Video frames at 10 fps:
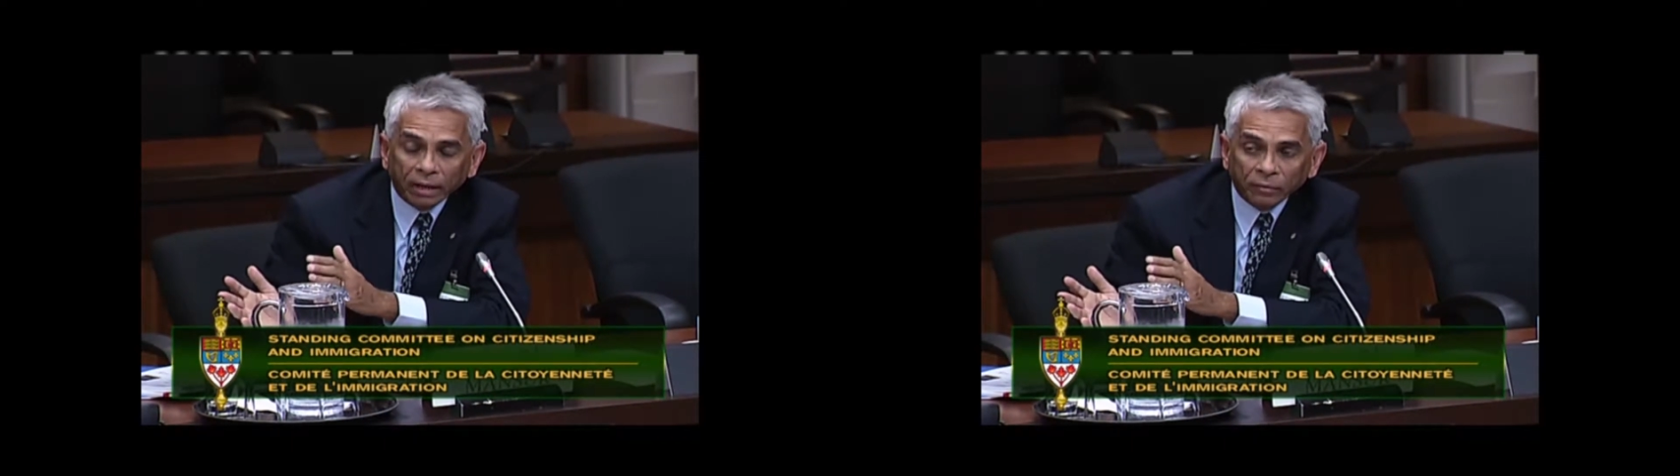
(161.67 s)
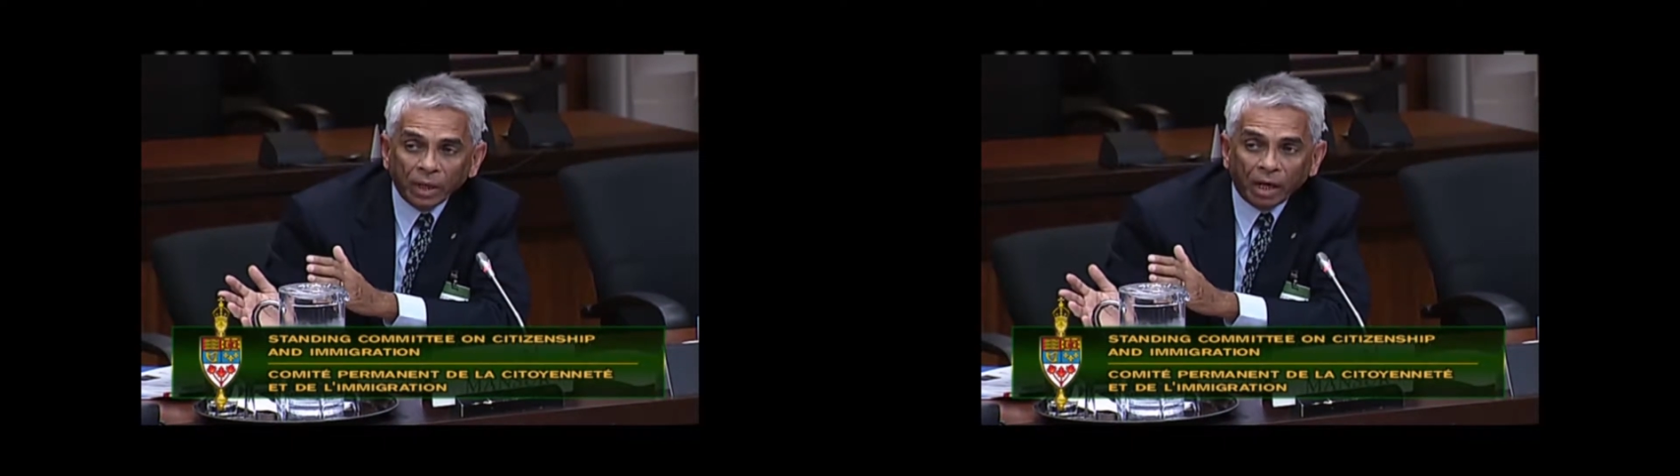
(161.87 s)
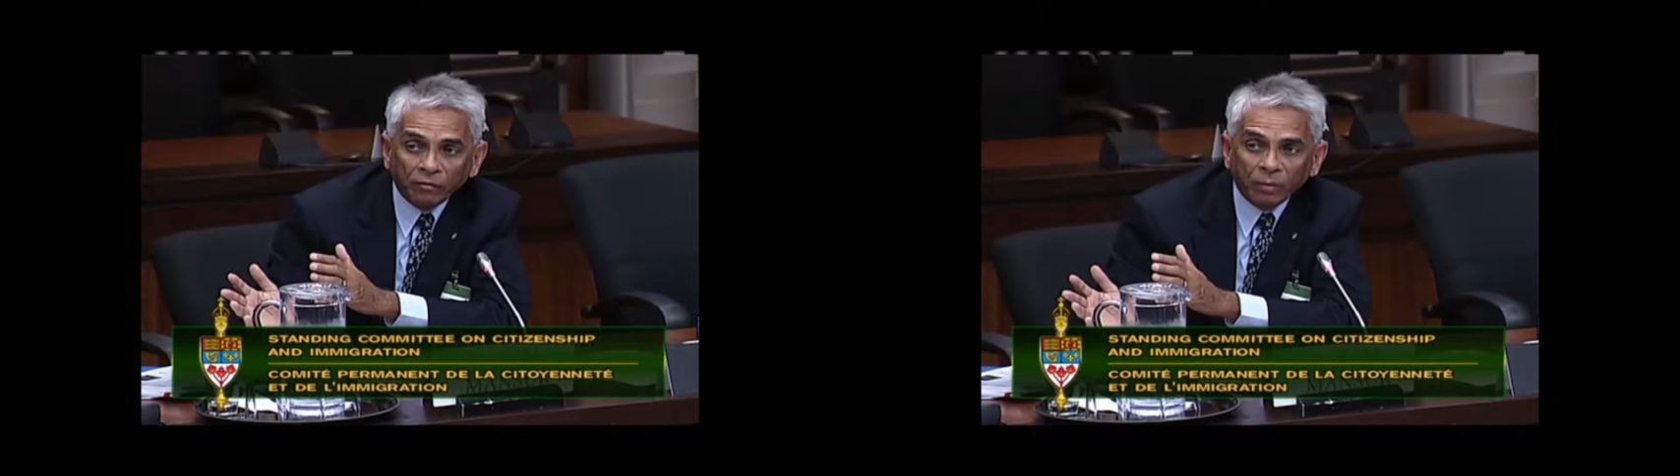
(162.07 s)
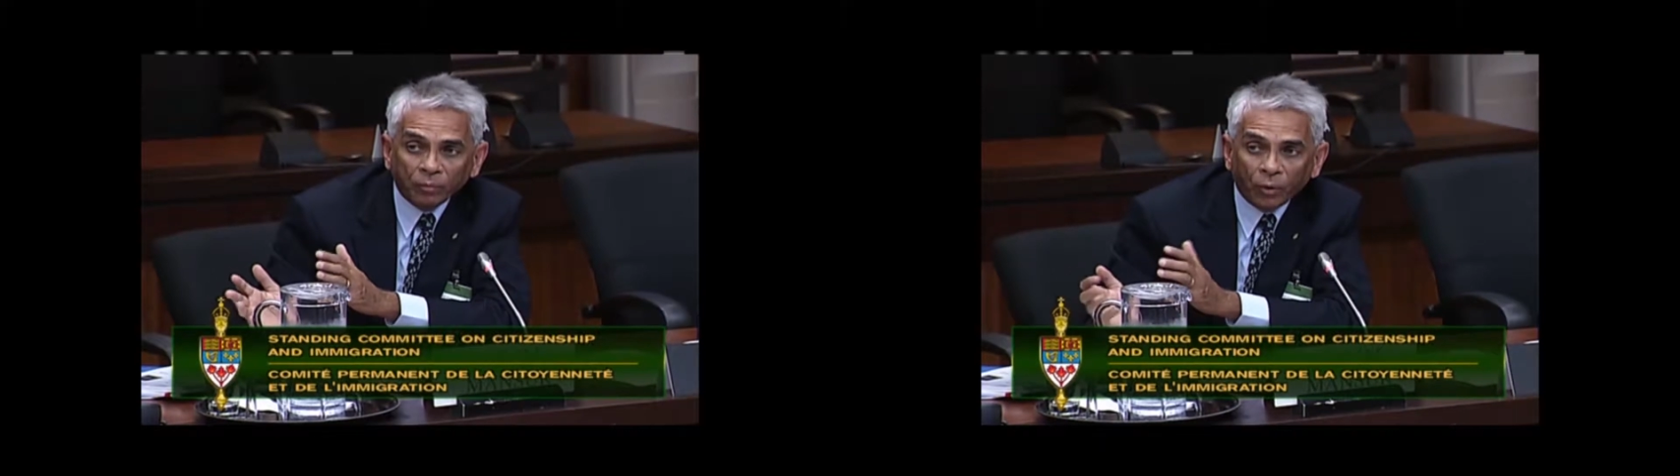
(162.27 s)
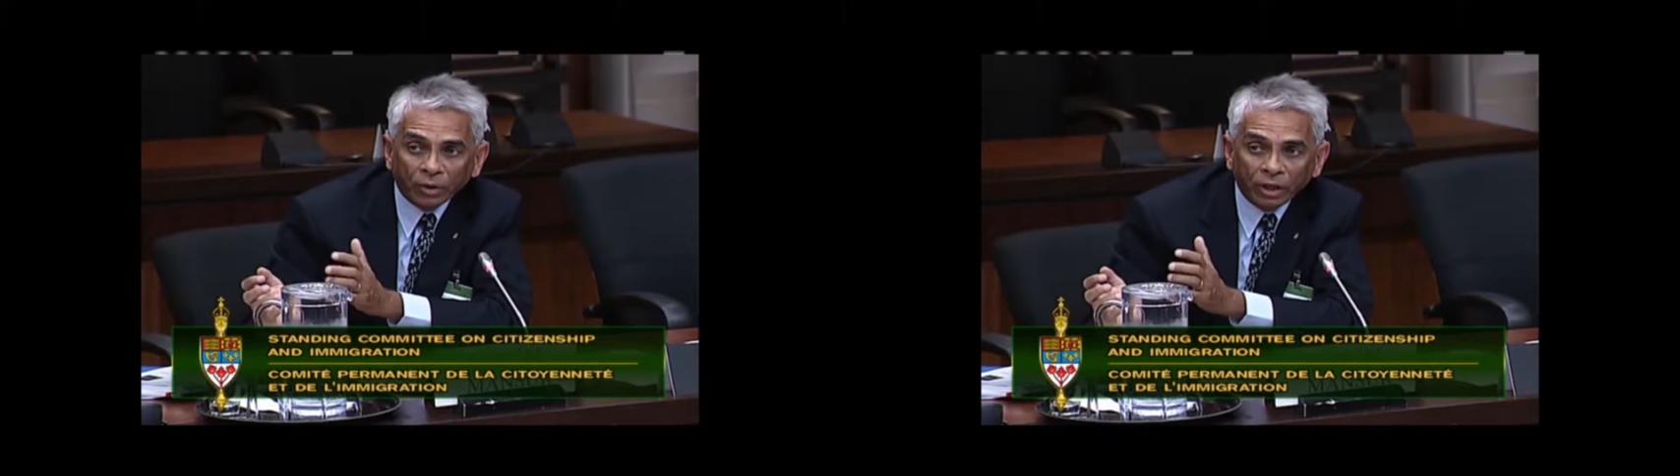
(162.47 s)
that we have
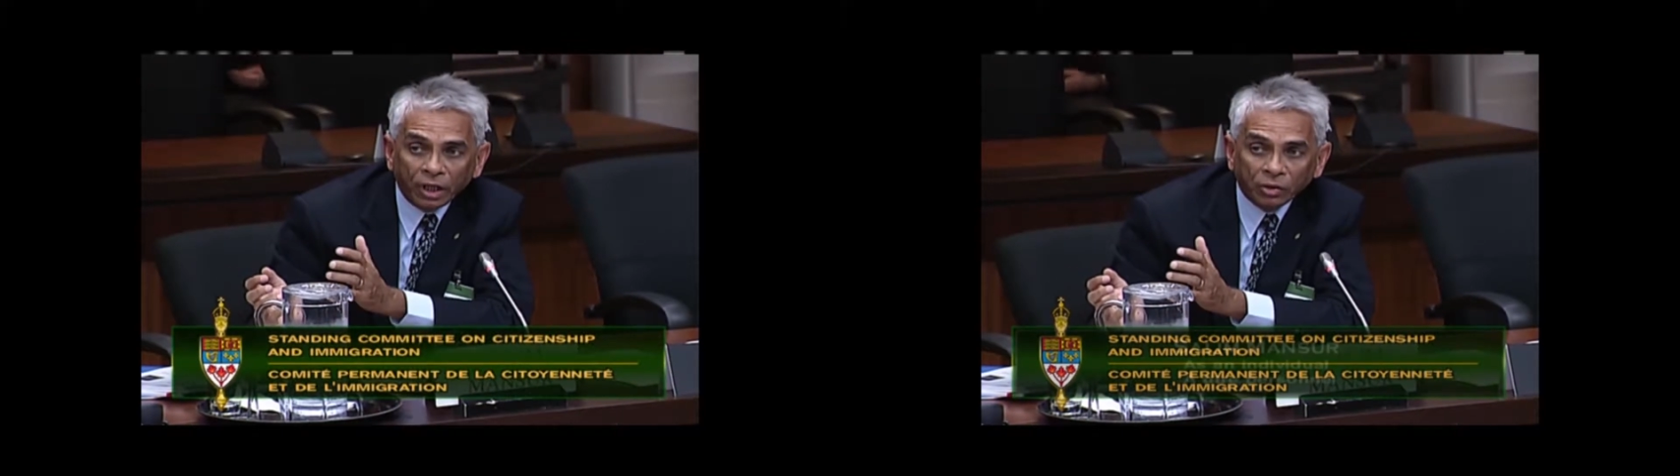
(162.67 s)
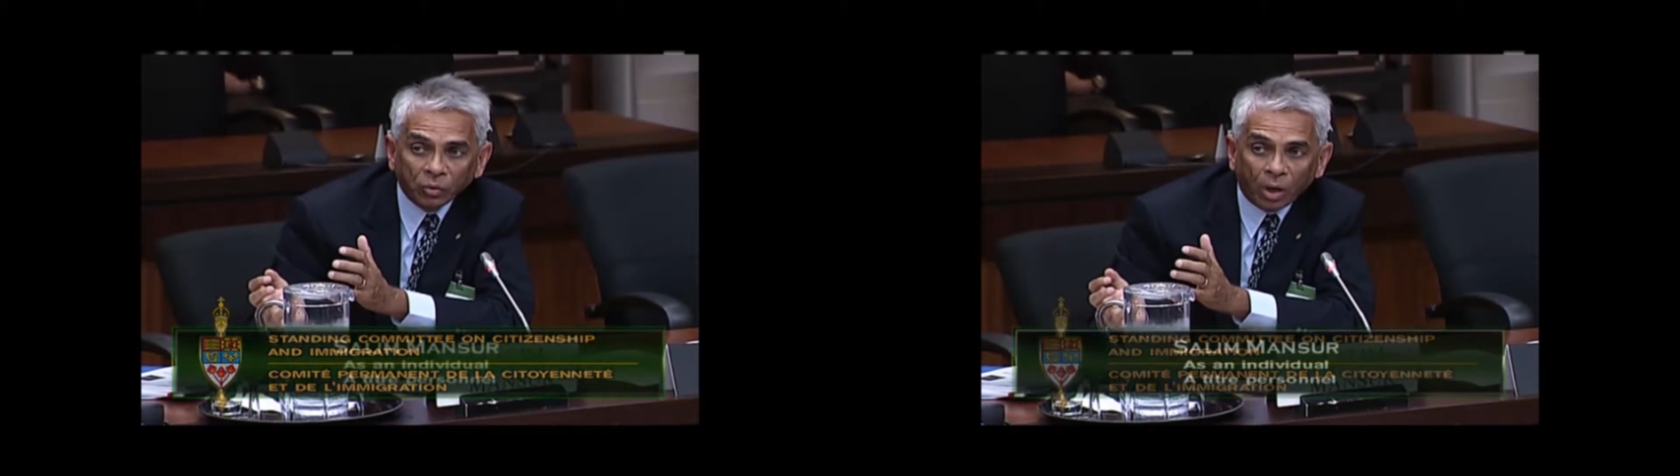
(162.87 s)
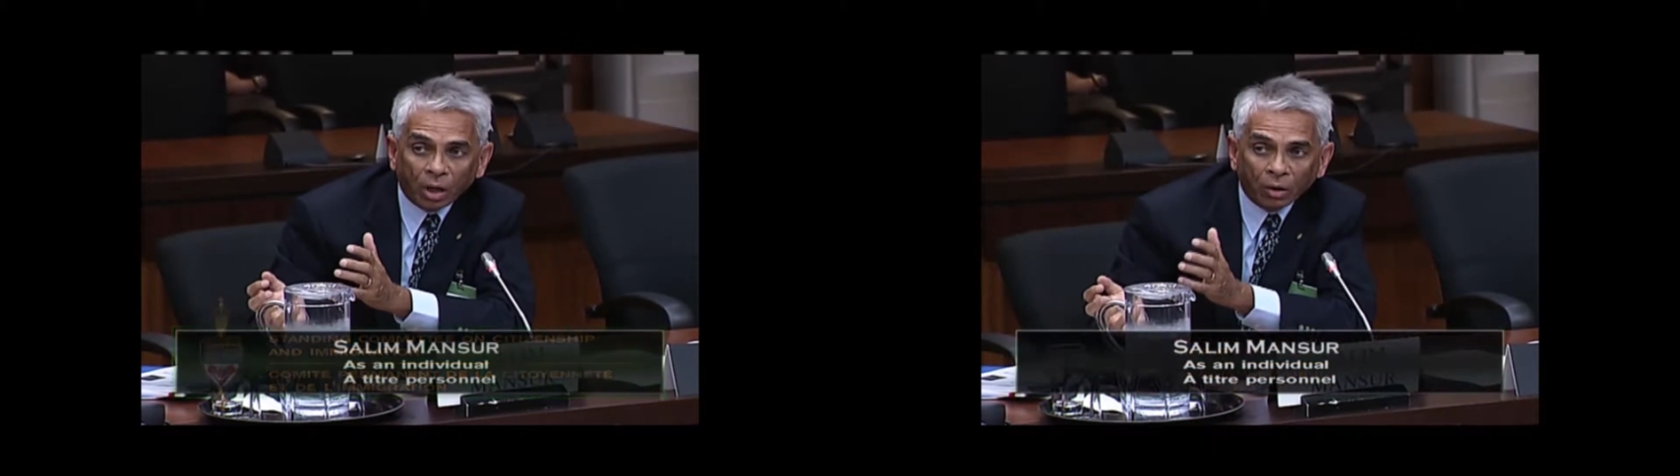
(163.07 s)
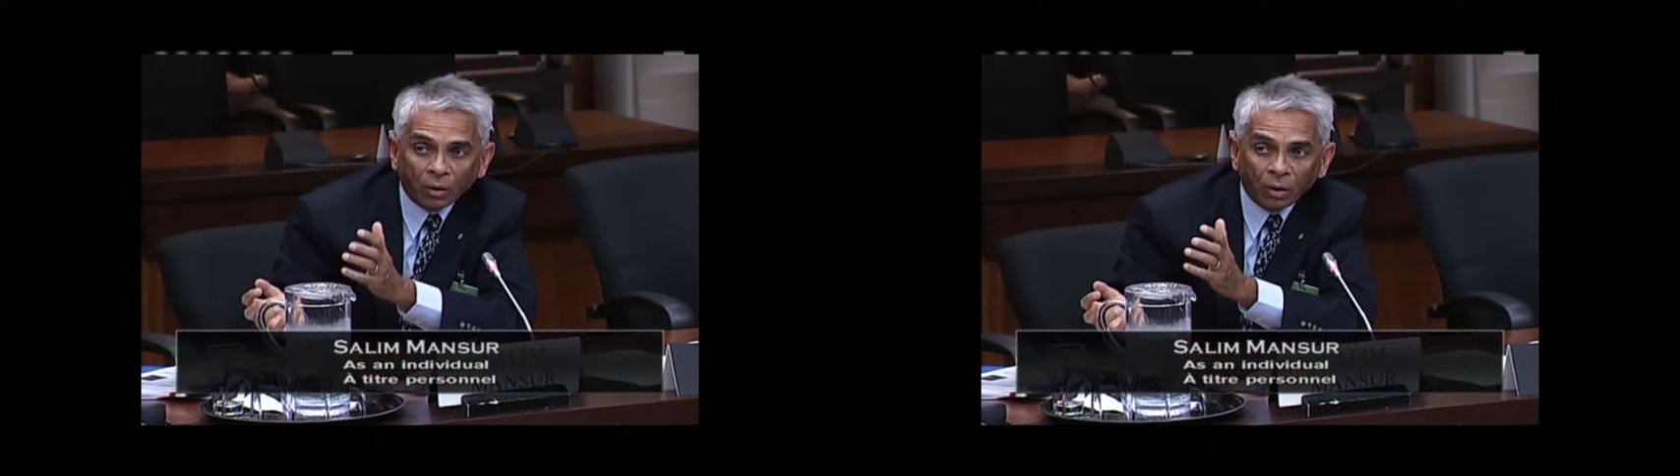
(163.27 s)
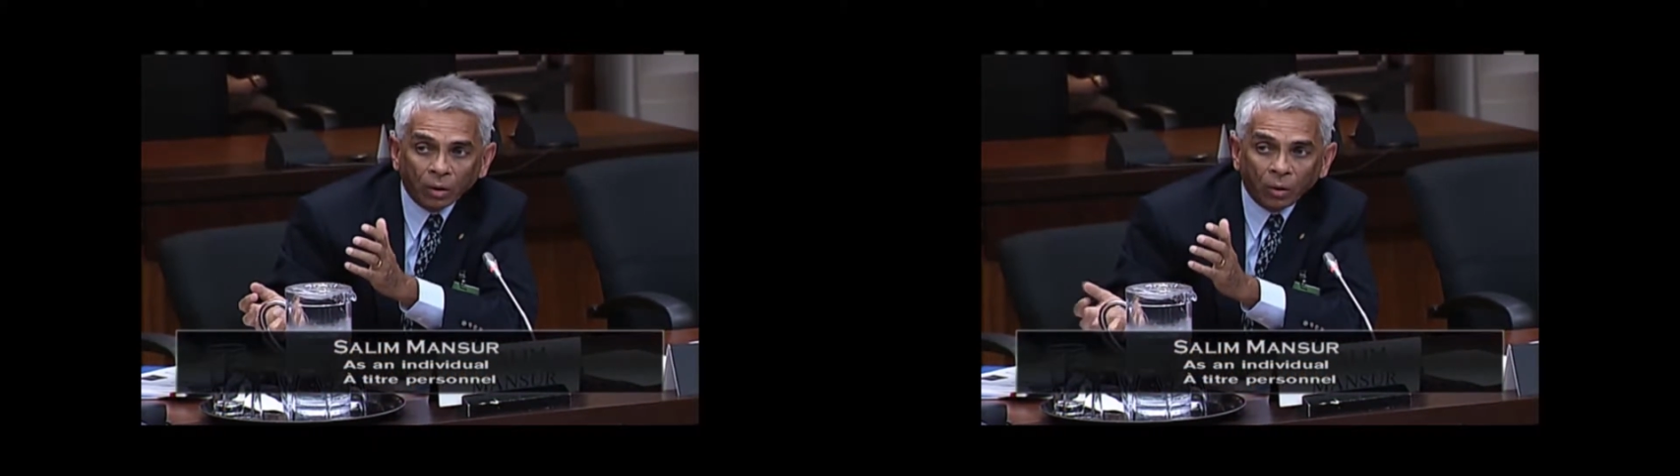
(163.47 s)
imported into our